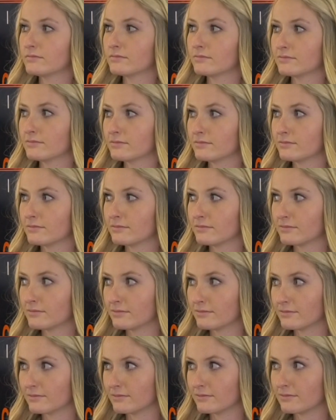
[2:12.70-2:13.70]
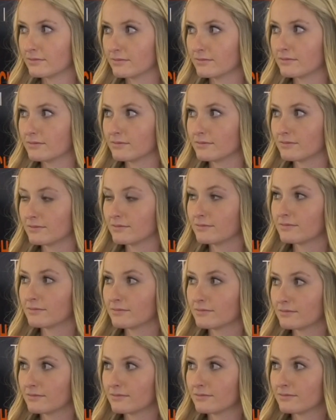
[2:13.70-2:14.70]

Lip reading: This person isn't speaking.